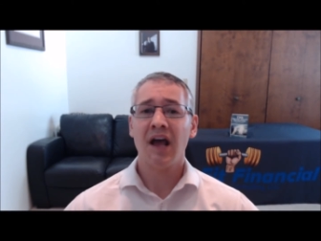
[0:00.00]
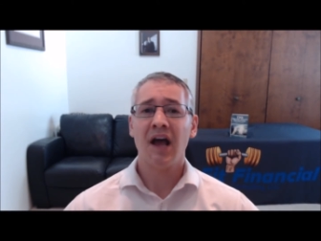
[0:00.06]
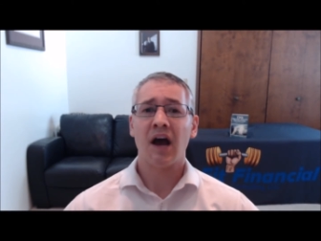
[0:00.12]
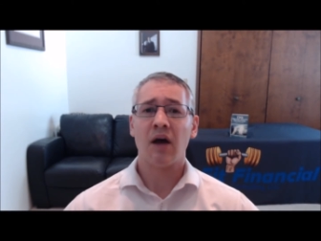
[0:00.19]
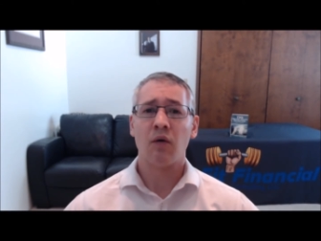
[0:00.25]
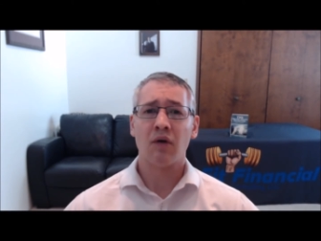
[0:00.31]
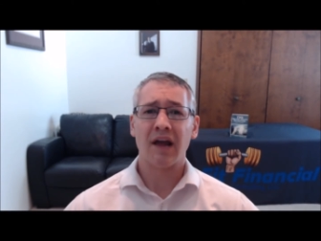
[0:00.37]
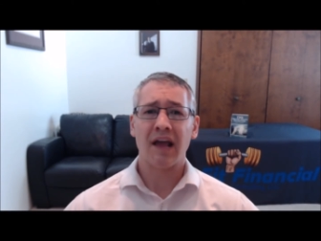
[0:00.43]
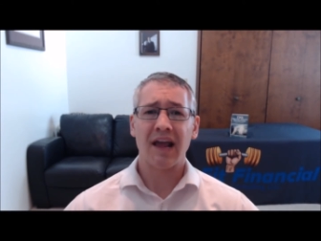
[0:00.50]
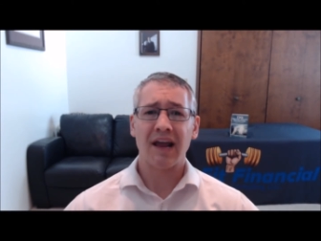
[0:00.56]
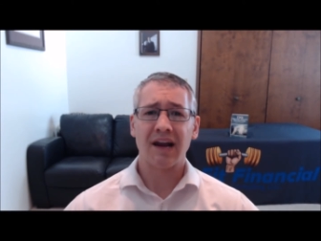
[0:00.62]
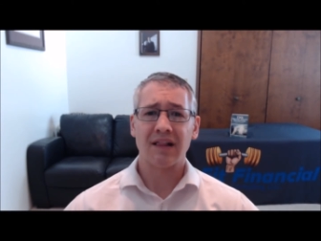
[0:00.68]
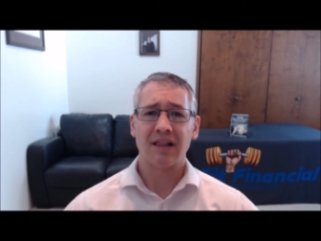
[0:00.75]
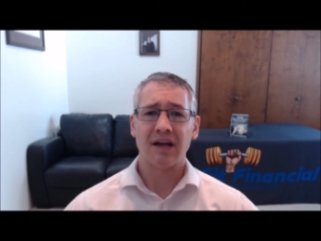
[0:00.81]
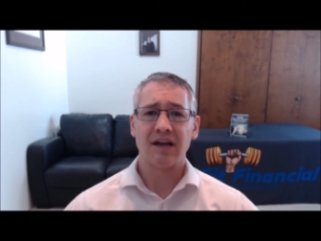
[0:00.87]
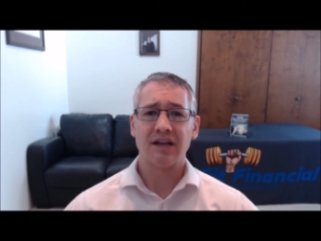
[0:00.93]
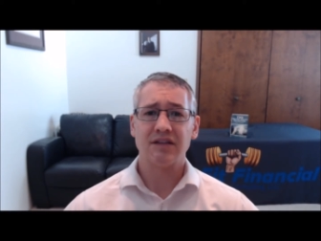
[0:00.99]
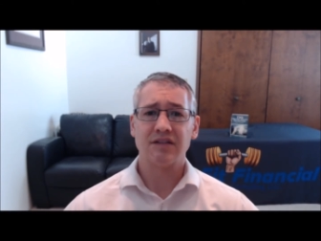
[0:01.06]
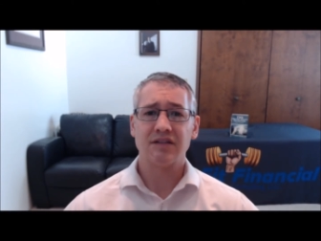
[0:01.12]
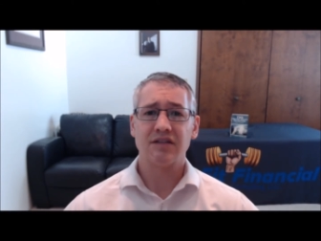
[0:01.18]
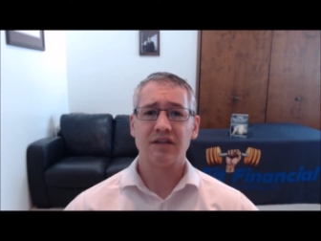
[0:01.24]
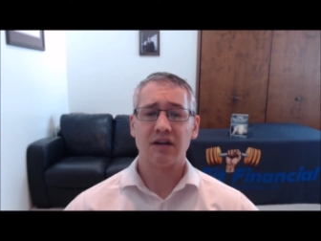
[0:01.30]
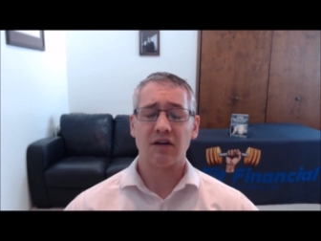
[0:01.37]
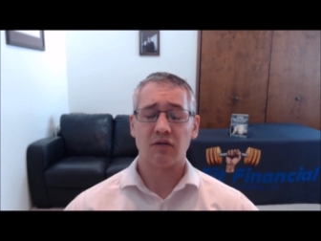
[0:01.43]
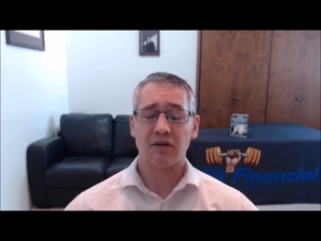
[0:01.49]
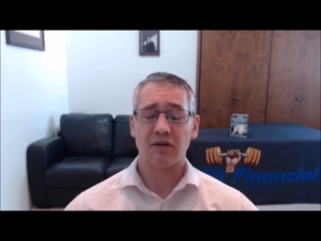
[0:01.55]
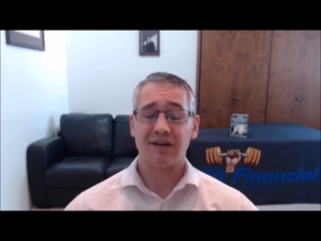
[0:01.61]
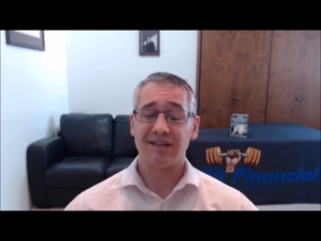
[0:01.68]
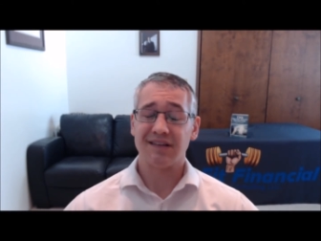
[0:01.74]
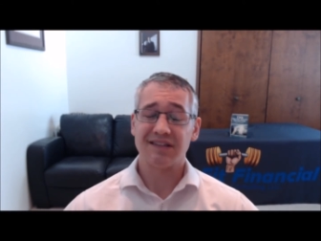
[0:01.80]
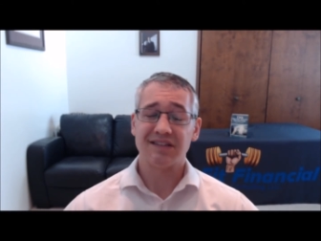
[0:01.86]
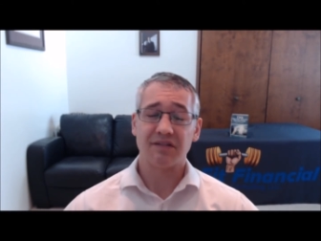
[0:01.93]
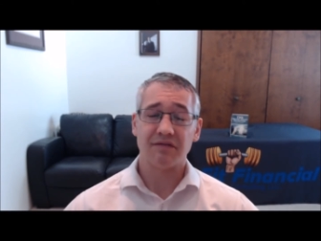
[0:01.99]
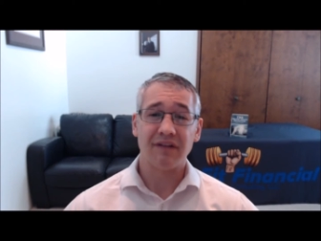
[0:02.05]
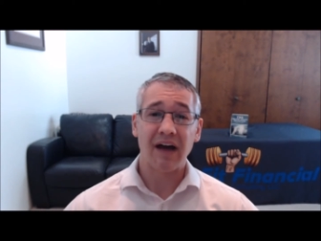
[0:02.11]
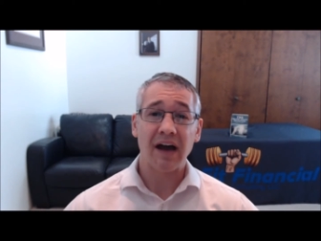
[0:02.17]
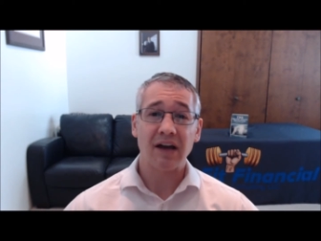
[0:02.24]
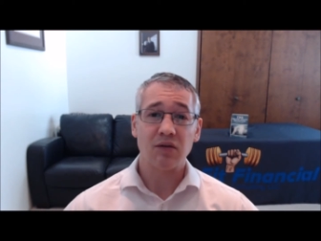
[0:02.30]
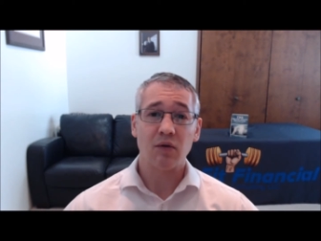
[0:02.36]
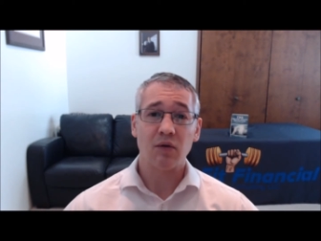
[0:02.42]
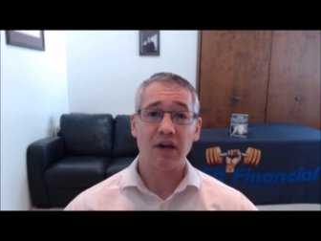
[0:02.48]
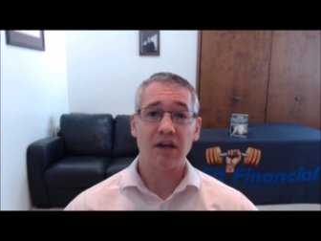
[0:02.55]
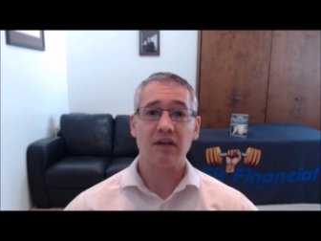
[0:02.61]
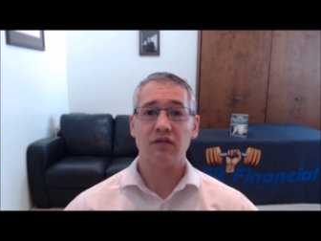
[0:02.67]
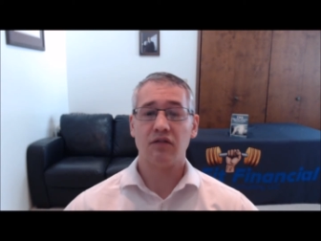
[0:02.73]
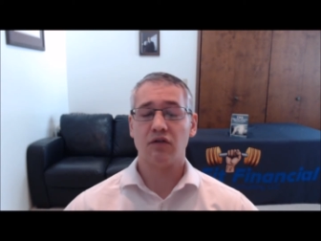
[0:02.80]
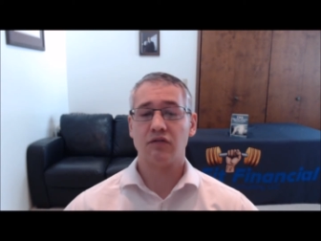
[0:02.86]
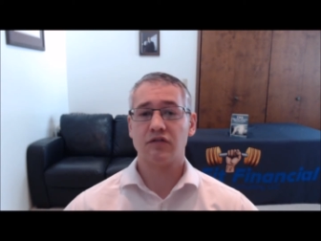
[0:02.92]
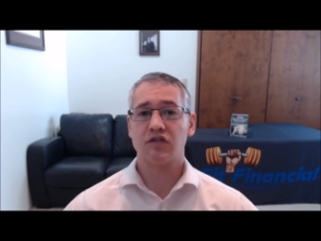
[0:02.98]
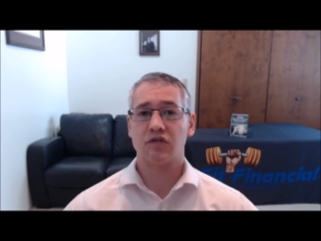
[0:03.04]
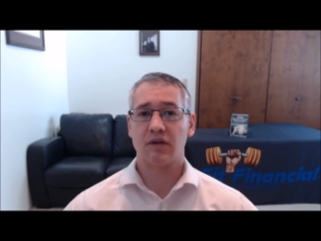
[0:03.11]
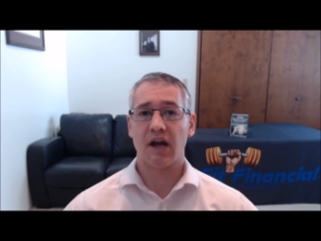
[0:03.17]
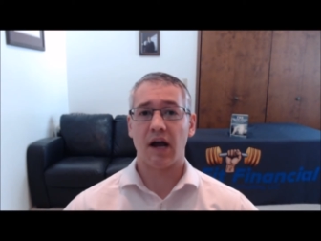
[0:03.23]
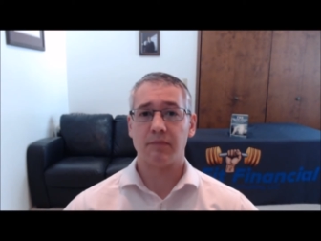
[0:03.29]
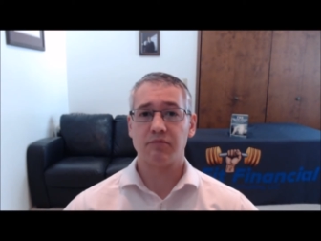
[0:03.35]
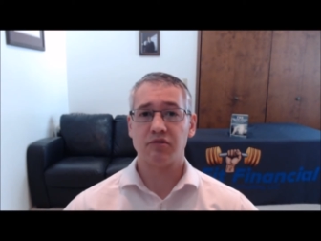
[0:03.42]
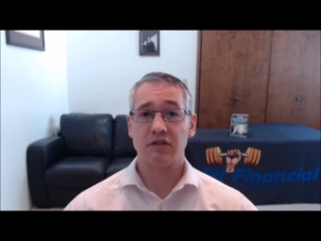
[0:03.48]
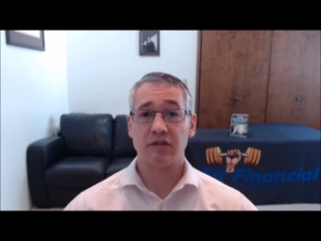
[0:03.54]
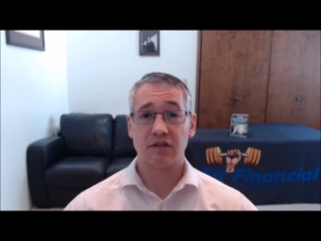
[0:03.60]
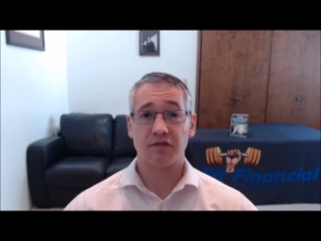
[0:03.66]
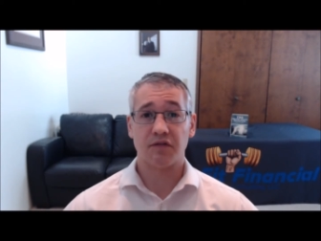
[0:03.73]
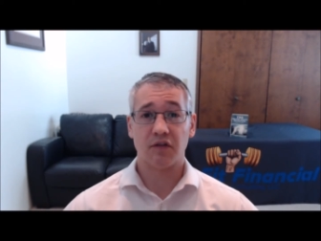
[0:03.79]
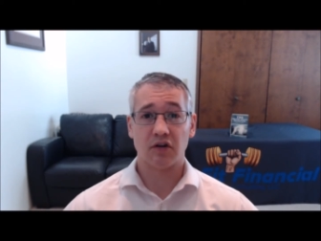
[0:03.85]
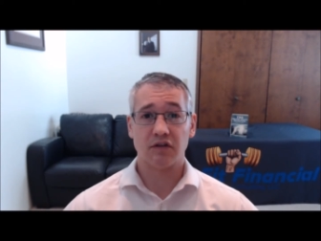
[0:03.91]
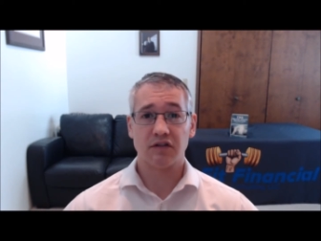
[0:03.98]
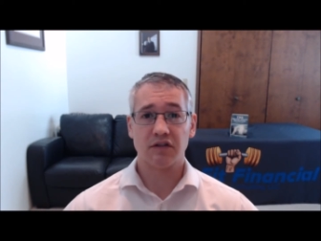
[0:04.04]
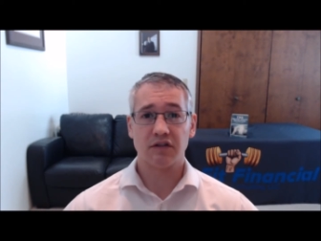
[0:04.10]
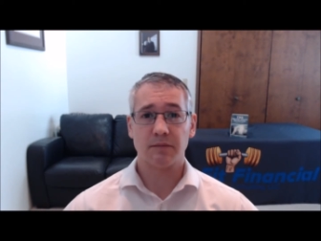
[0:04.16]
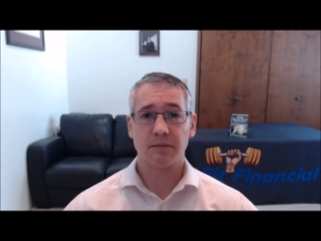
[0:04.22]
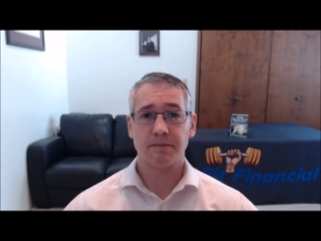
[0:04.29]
I want to analyze or at least evaluate those three options first.